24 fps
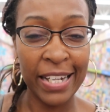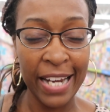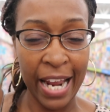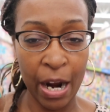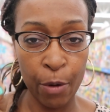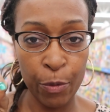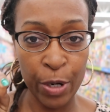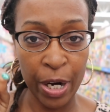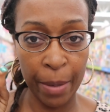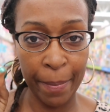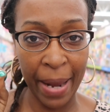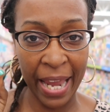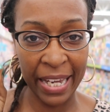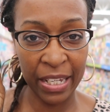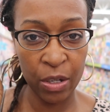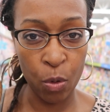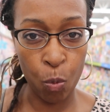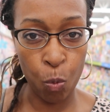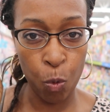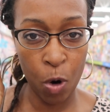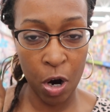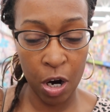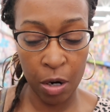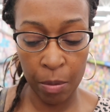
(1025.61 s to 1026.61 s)
Now we are back
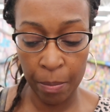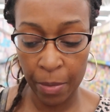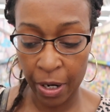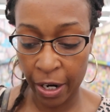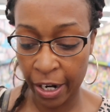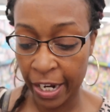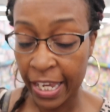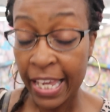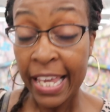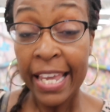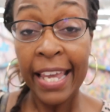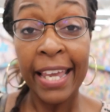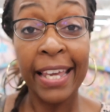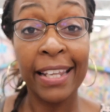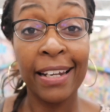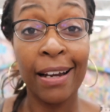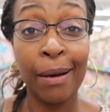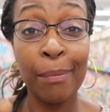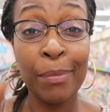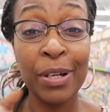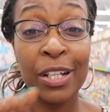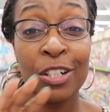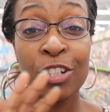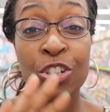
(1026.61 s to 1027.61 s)
in Walmart. And
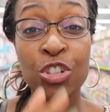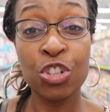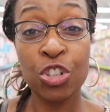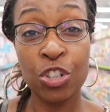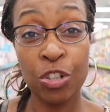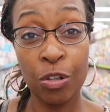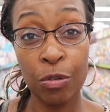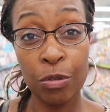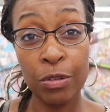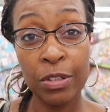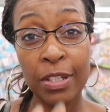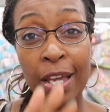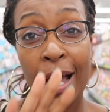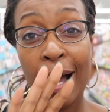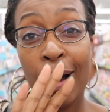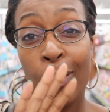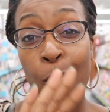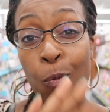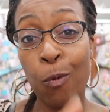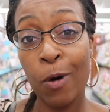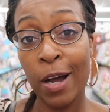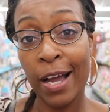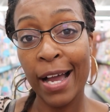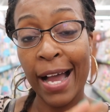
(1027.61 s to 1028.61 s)
I'm going to show
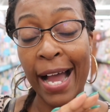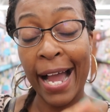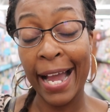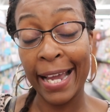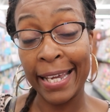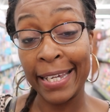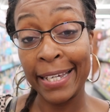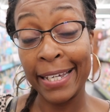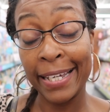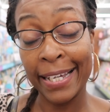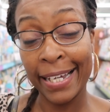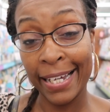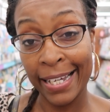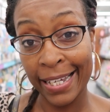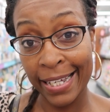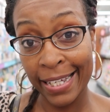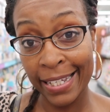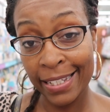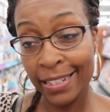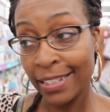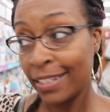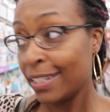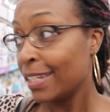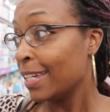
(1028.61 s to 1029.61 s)
y'all what I
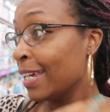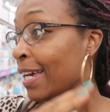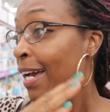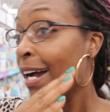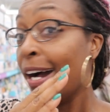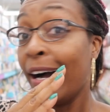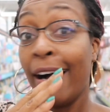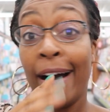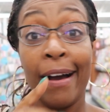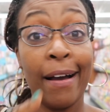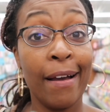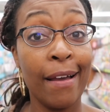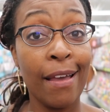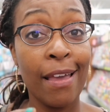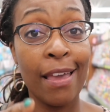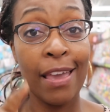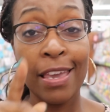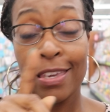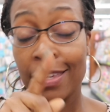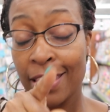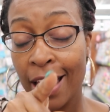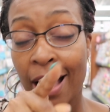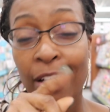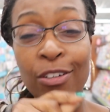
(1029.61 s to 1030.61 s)
got.
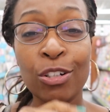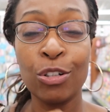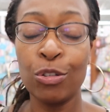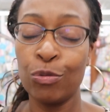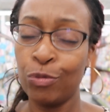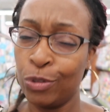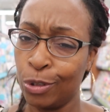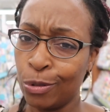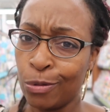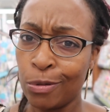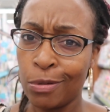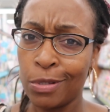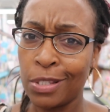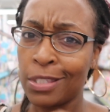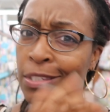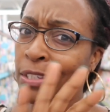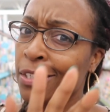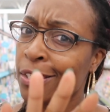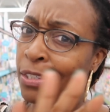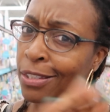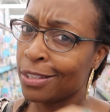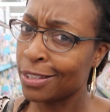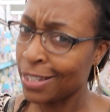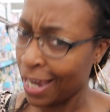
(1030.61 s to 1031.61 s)
And y'all know the rules.
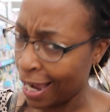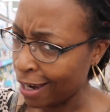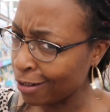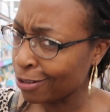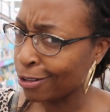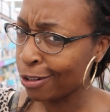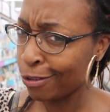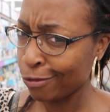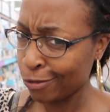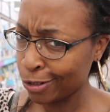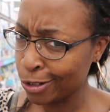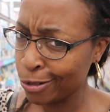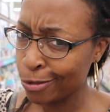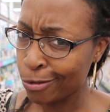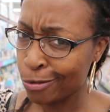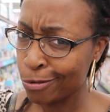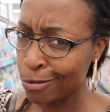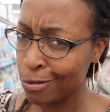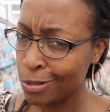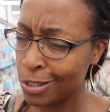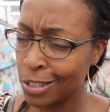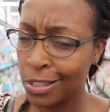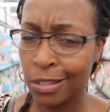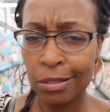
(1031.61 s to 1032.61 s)
Y'all know the
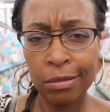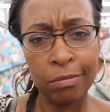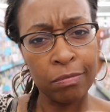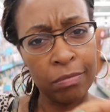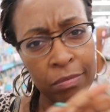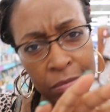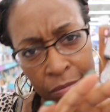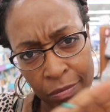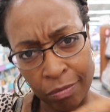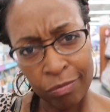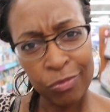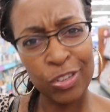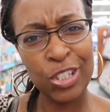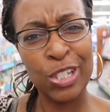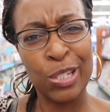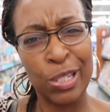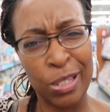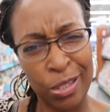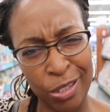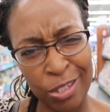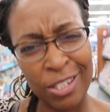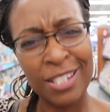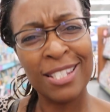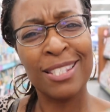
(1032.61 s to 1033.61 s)
rules.
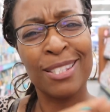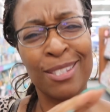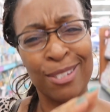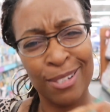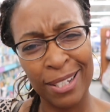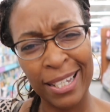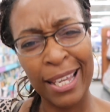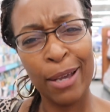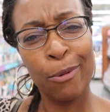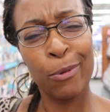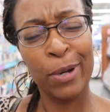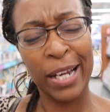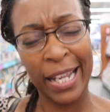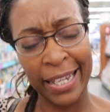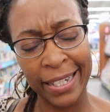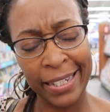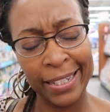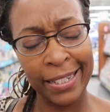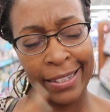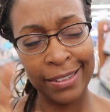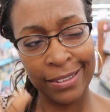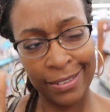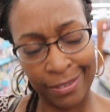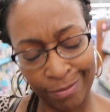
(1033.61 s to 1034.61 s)
Just, just look at what I
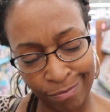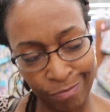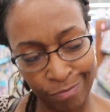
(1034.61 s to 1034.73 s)
got.